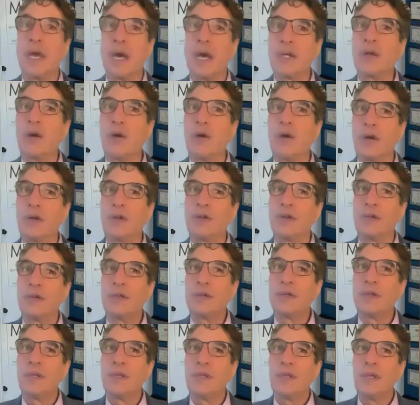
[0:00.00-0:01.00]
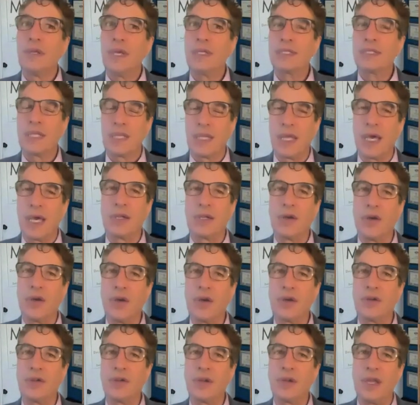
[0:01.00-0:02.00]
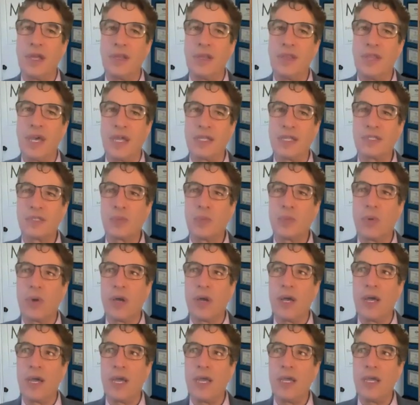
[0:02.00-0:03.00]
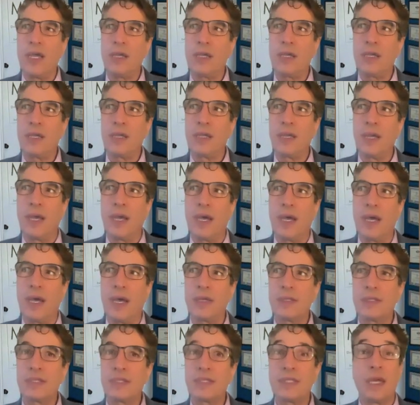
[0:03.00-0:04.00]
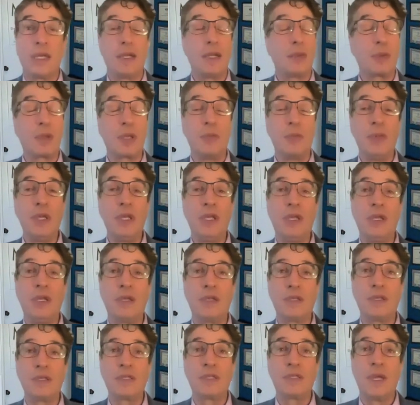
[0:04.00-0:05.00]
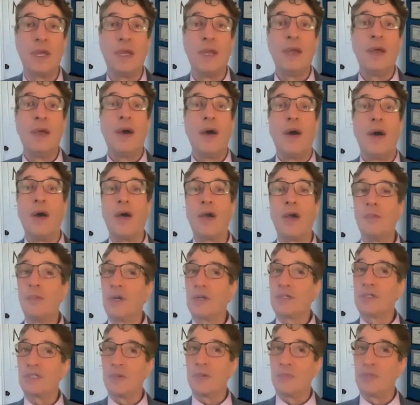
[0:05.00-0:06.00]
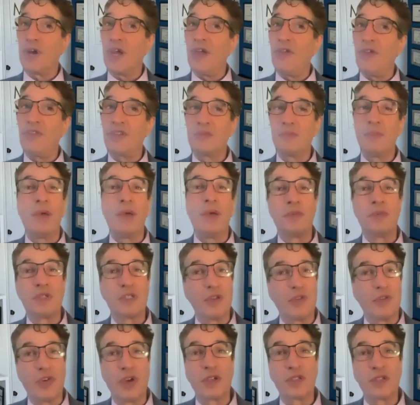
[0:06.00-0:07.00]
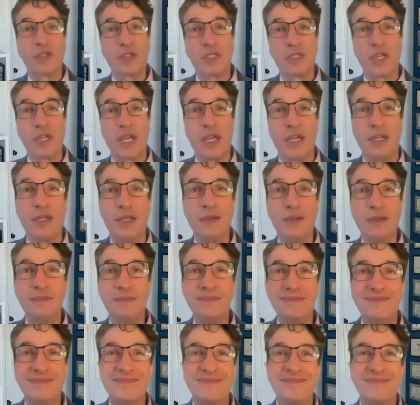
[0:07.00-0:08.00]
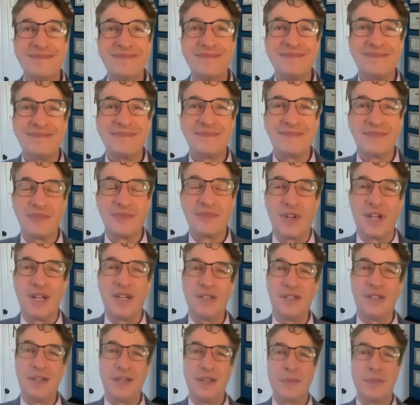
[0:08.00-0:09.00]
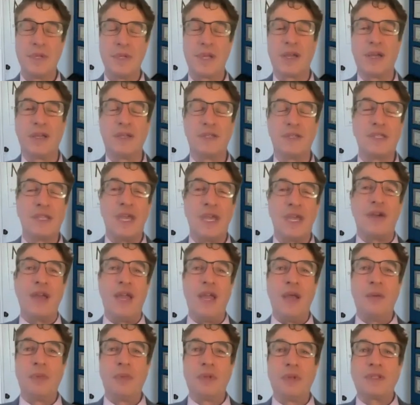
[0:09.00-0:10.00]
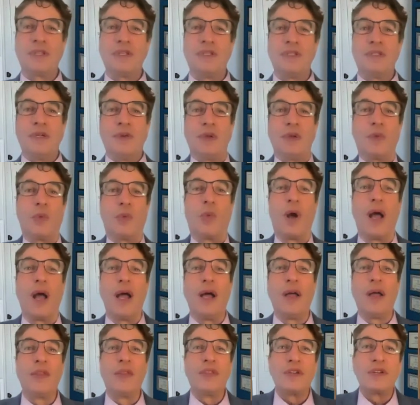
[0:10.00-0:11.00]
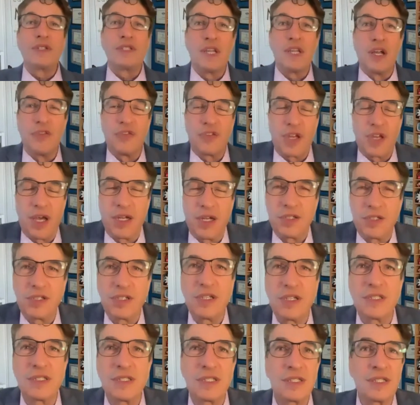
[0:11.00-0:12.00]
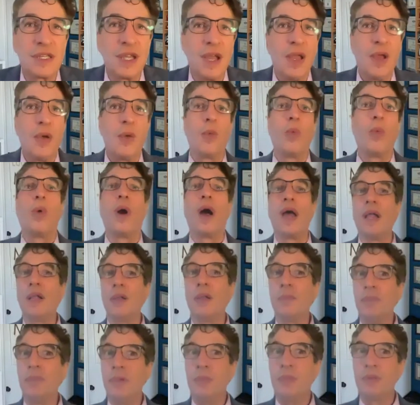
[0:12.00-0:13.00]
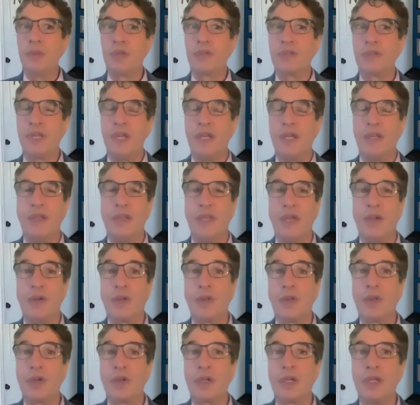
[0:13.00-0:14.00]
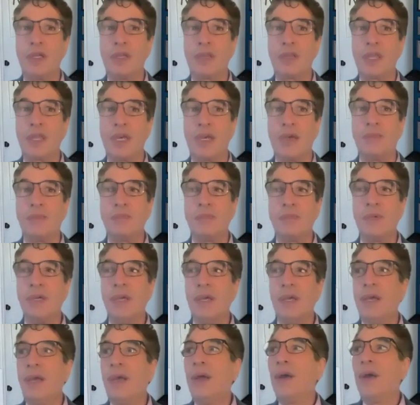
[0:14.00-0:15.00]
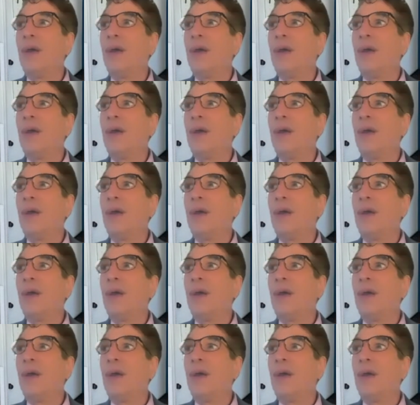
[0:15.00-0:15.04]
a lot harder. It's a lot harder, and that's why stand-up comedians are amongst the bravest members of our society, right? Because they're able to do it while they're self-conscious, while people are standing there and looking at them,